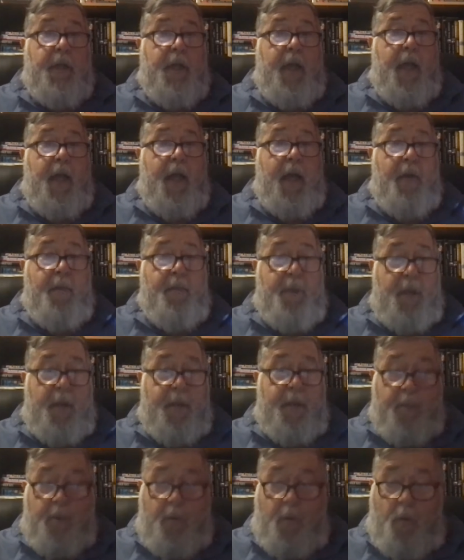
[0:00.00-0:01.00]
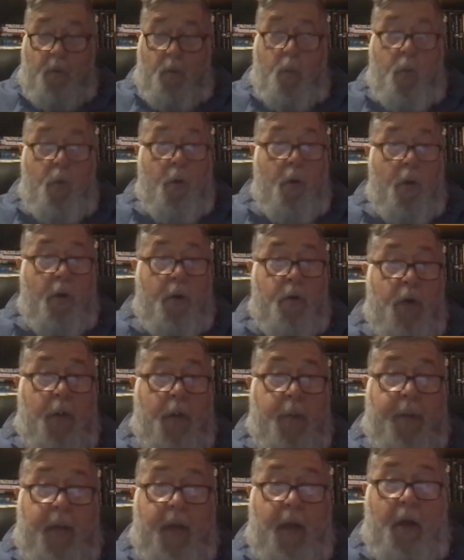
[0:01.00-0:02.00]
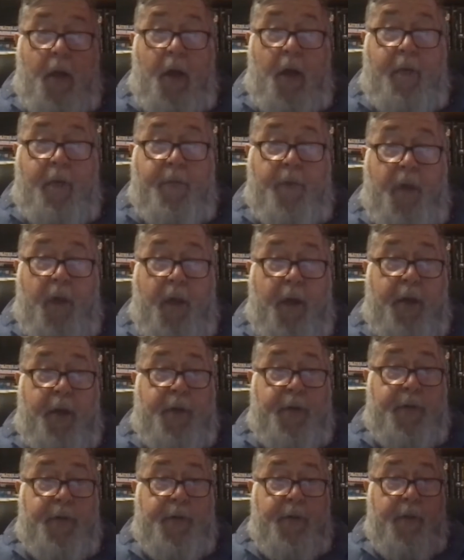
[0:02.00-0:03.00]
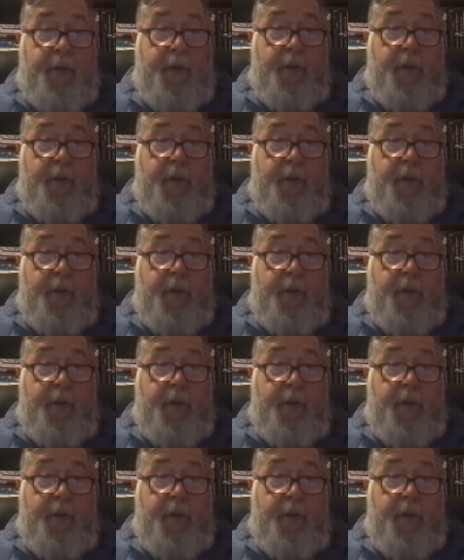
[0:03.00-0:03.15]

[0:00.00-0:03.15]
And people were dropping out like flies.